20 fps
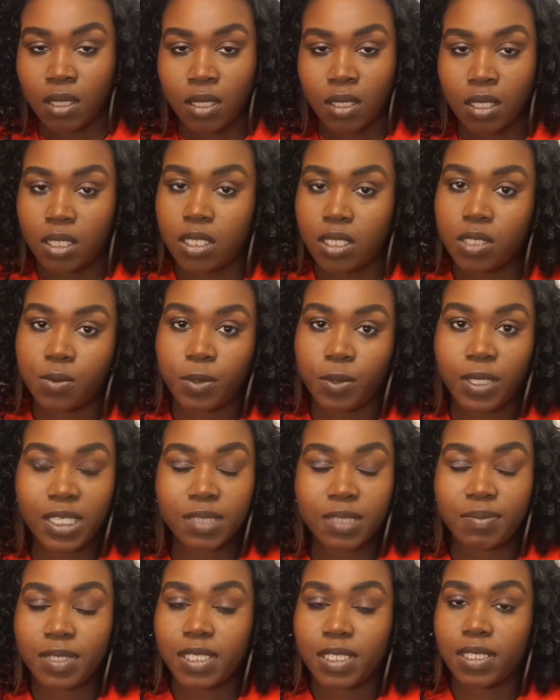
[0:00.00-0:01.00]
these
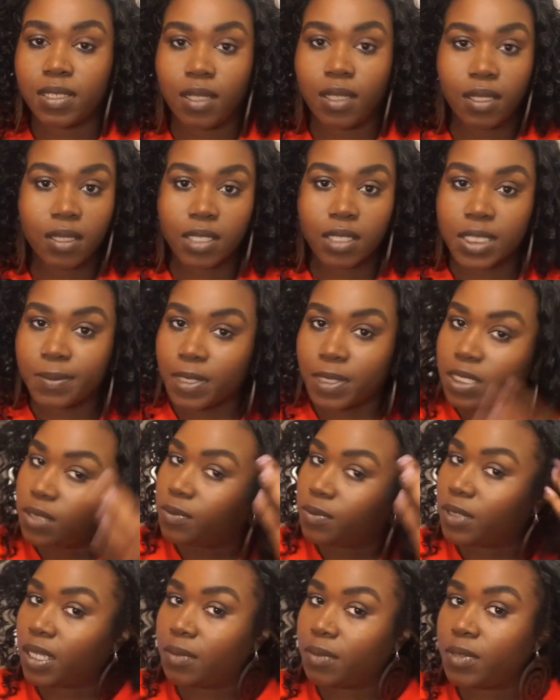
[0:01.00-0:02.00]
wigs be snug,
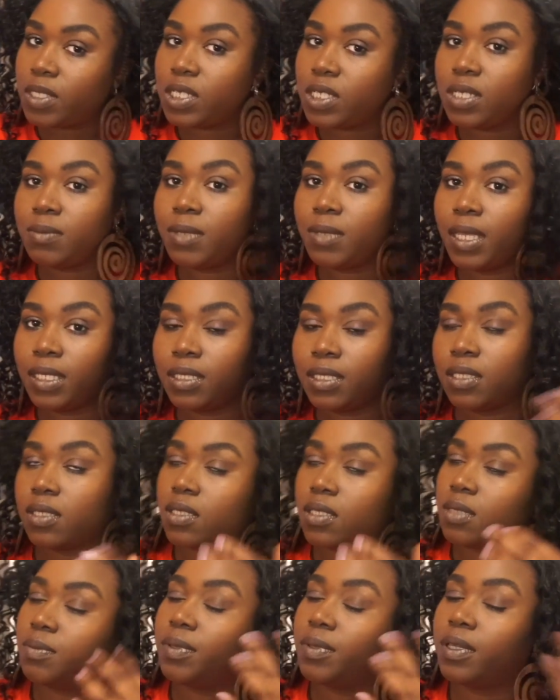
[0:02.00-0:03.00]
especially when they be cheap like
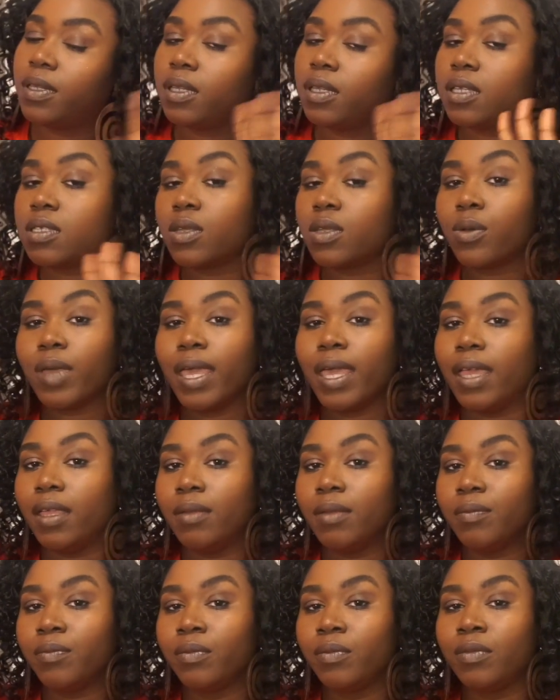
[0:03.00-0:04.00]
this. But it's
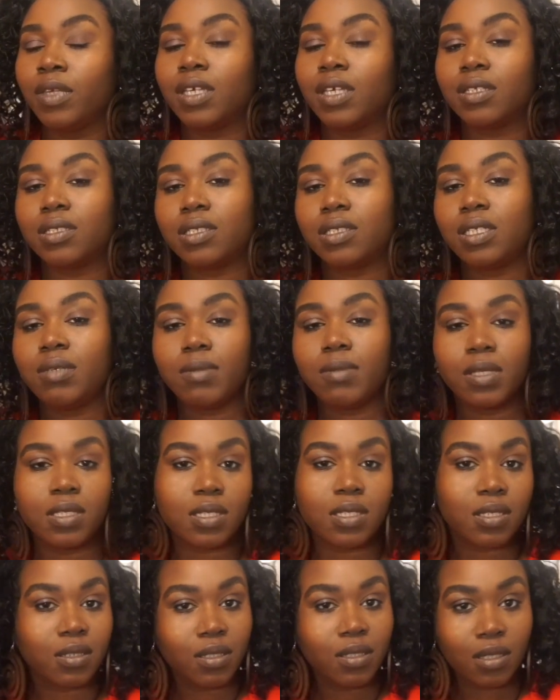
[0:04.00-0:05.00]
okay, because cheap can
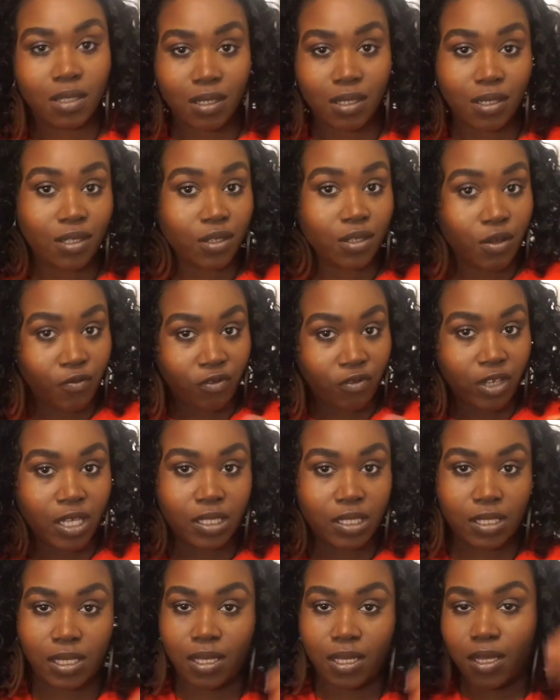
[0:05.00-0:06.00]
still look good, don't
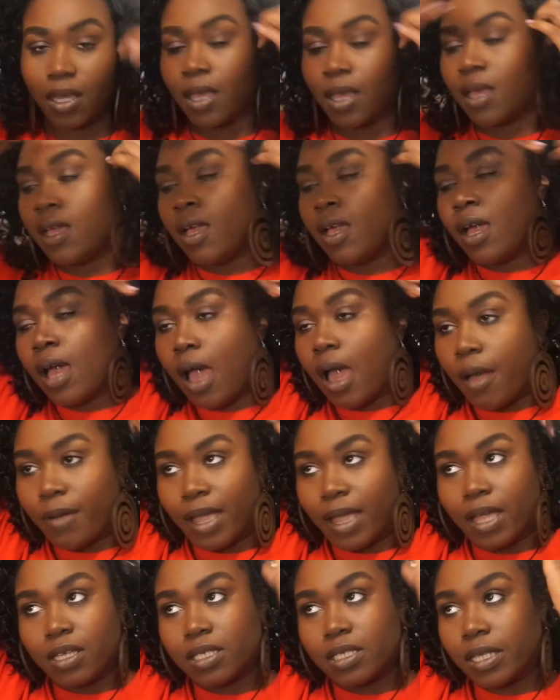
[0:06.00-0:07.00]
forget that. All
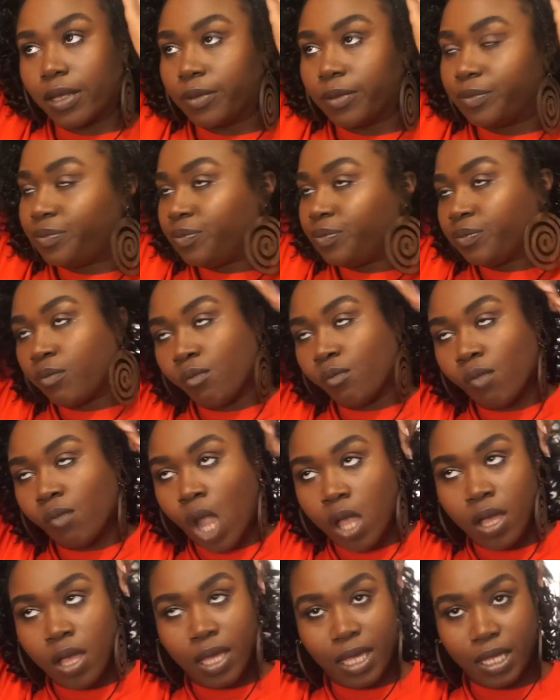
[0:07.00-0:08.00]
right, so
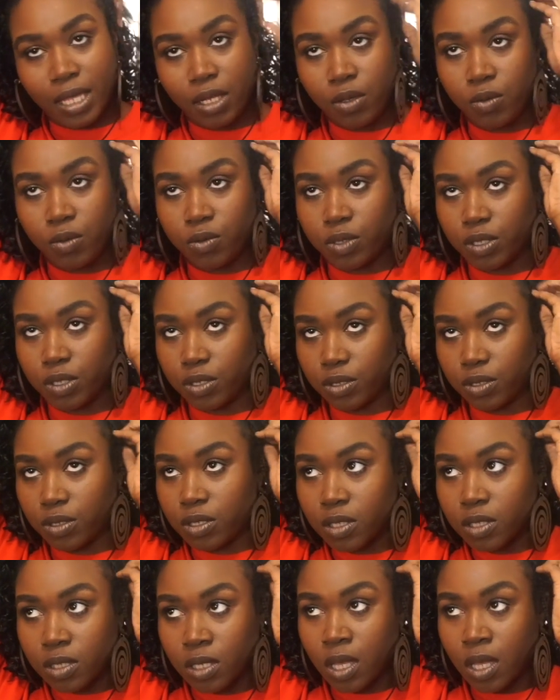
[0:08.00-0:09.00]
any
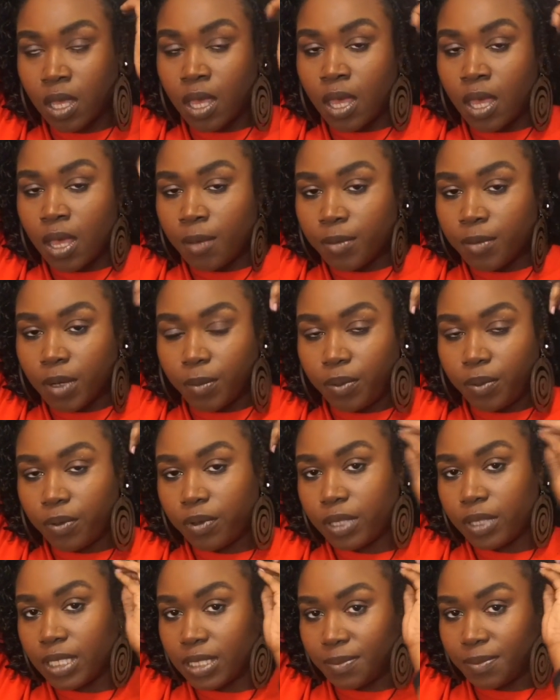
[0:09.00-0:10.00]
hoosers, I'm gonna
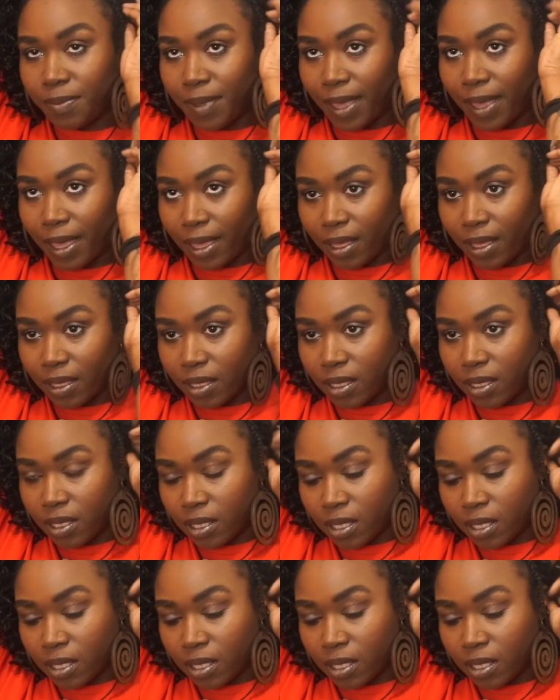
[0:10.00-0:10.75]
pull this back.